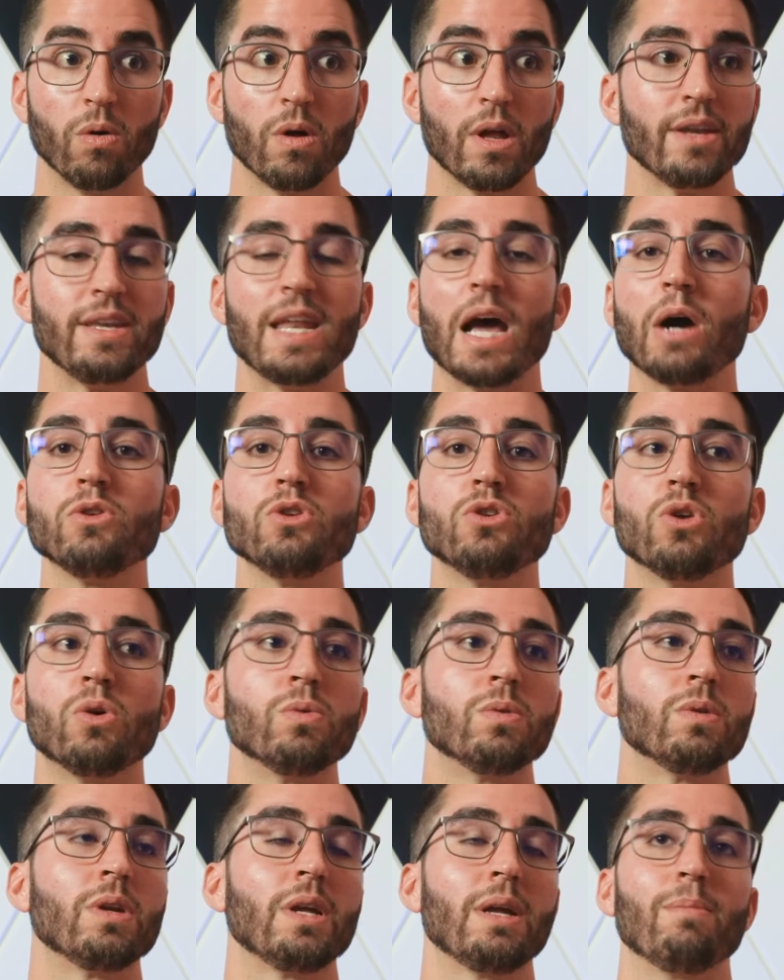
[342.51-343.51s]
now you don't
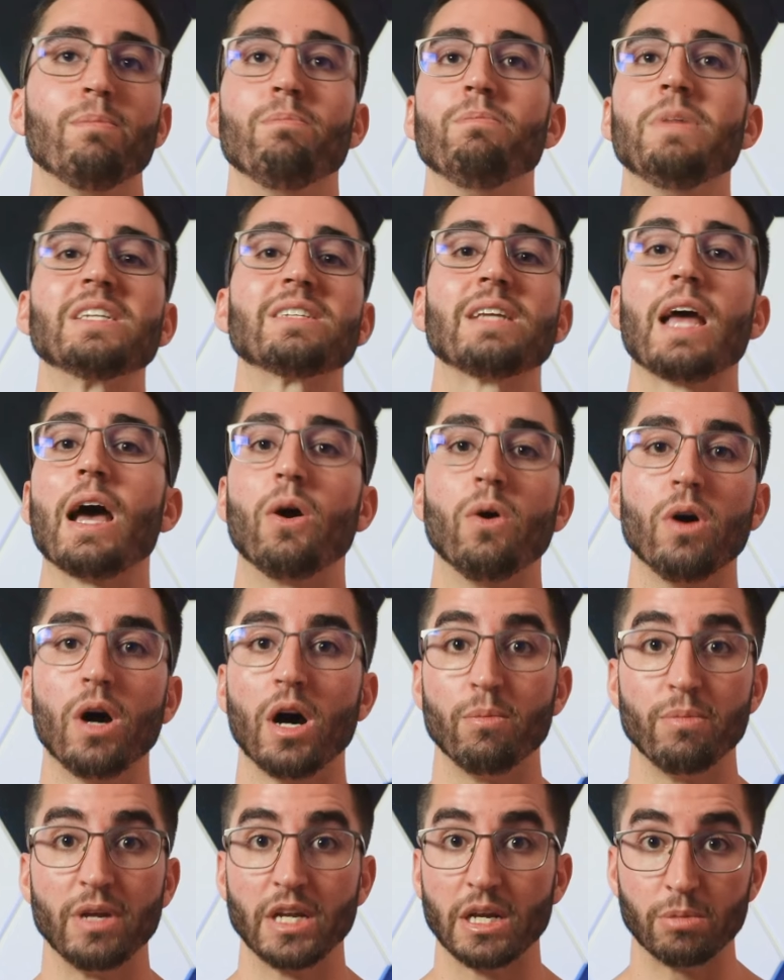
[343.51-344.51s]
miss out on being
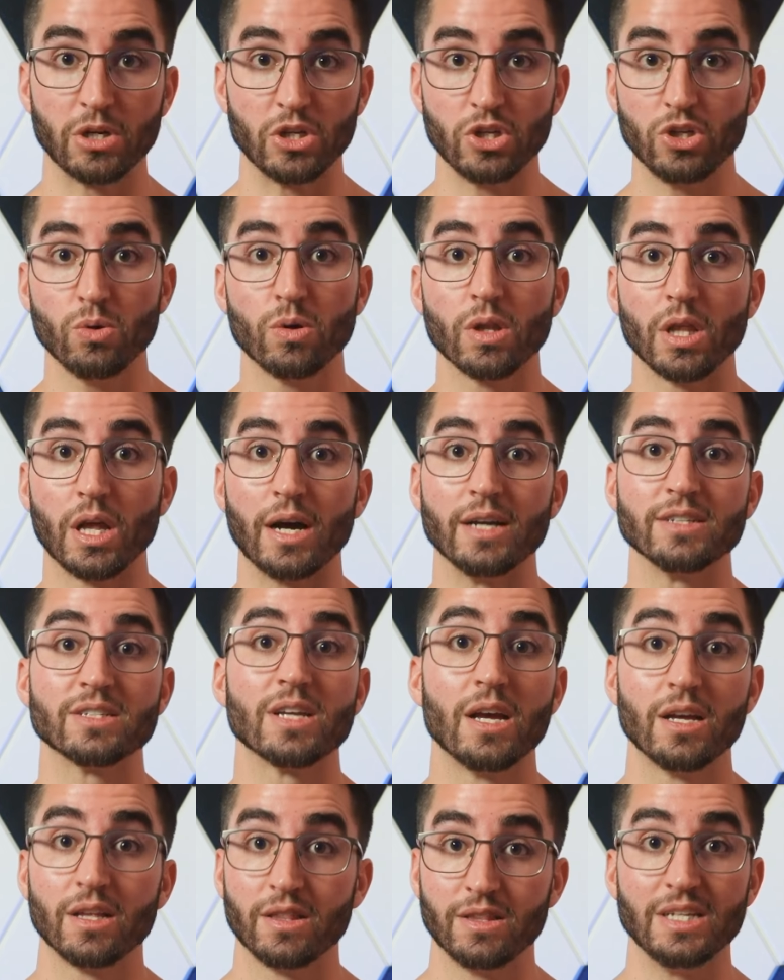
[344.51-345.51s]
able to utilize
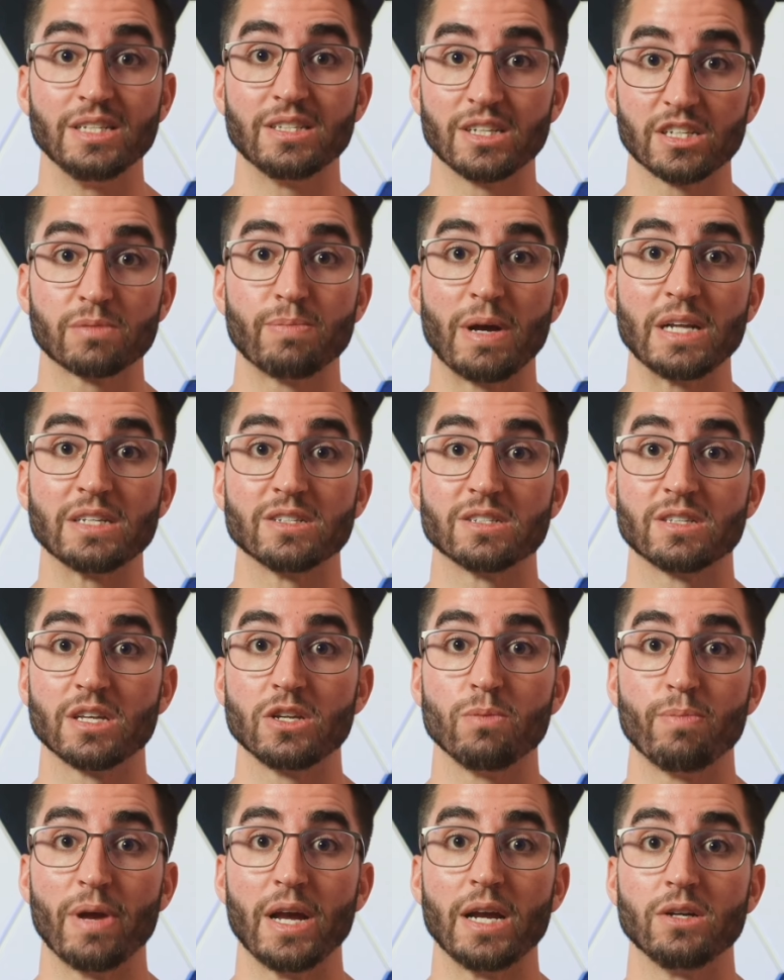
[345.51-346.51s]
these expenses that you
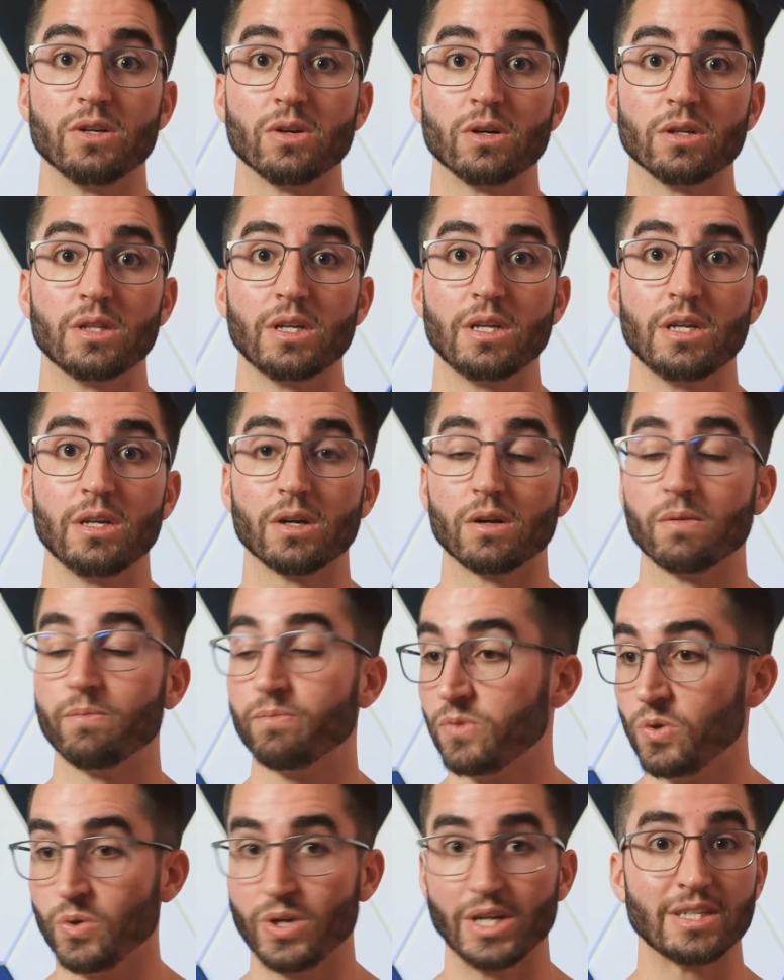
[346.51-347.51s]
paid during the year. You
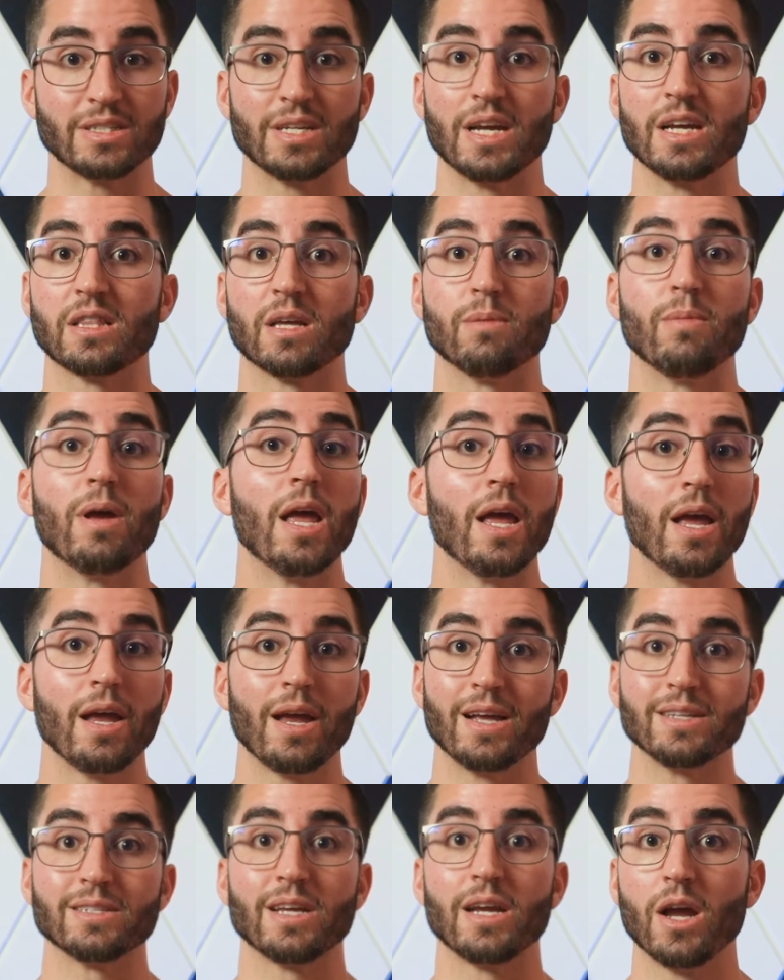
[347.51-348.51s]
get to take them as
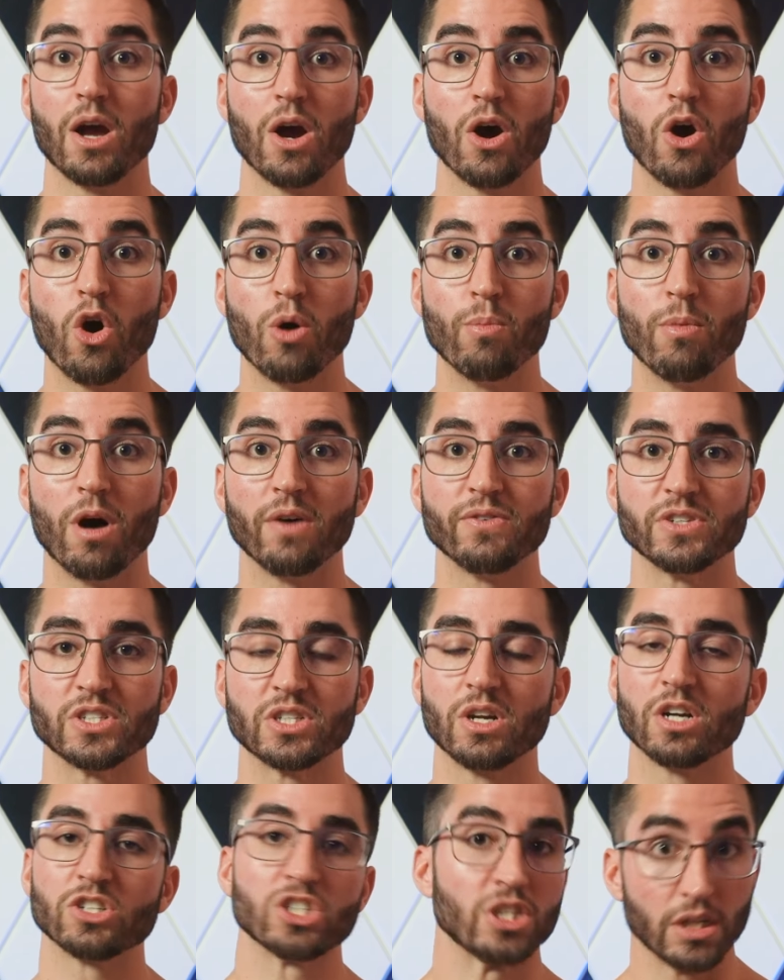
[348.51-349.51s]
a home office
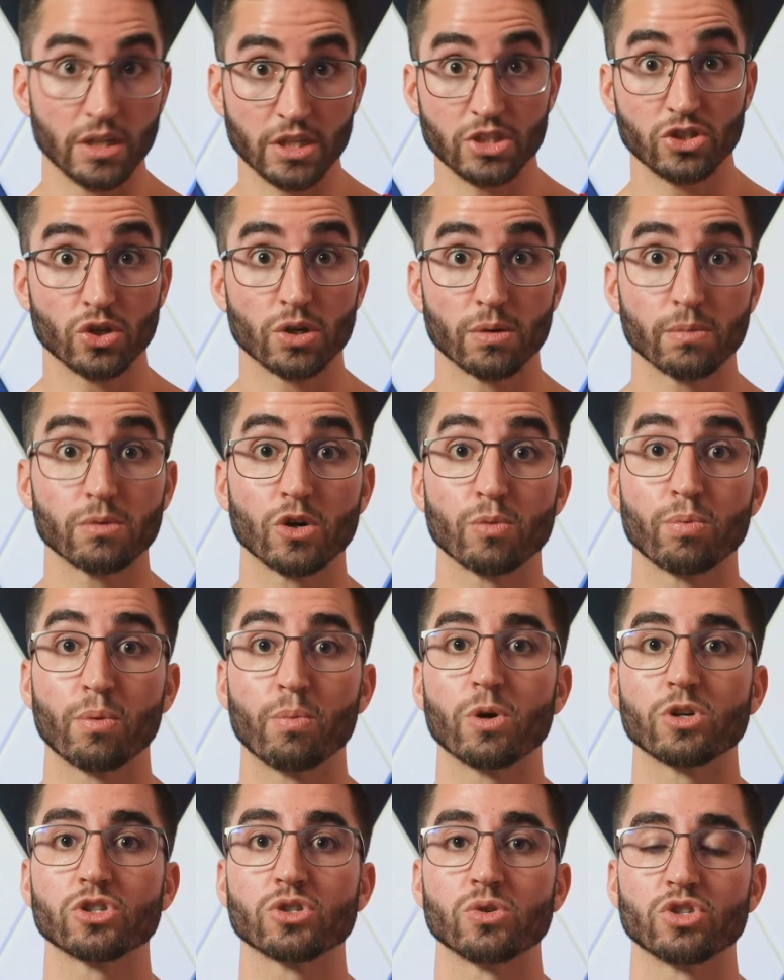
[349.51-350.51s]
deduction, at least your
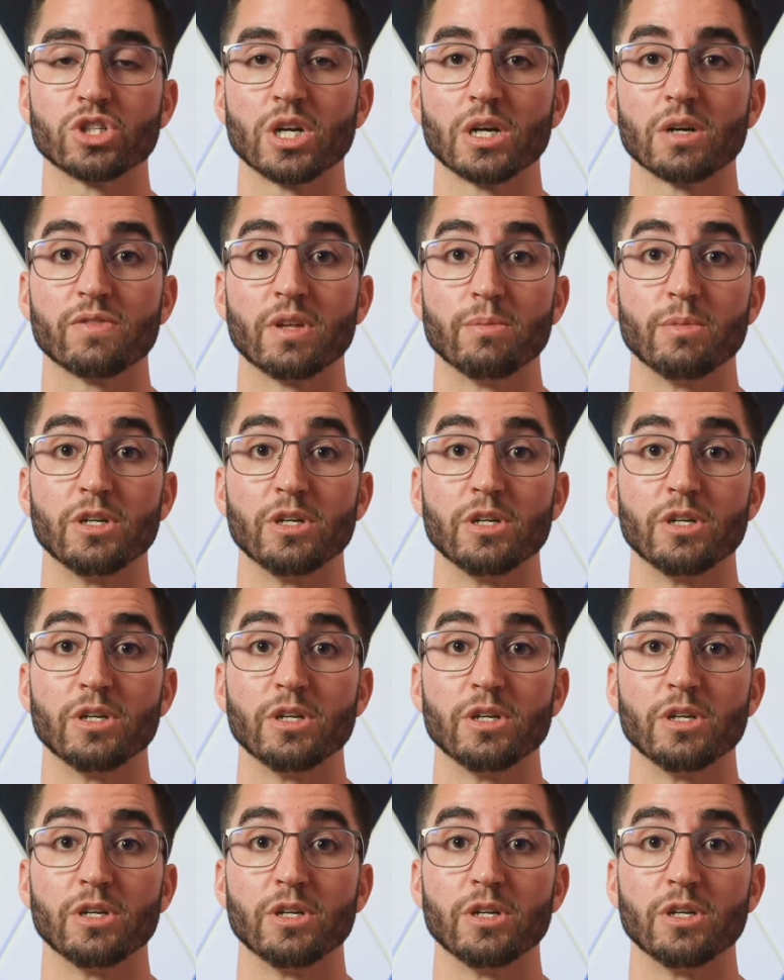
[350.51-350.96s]
proportional share of them in your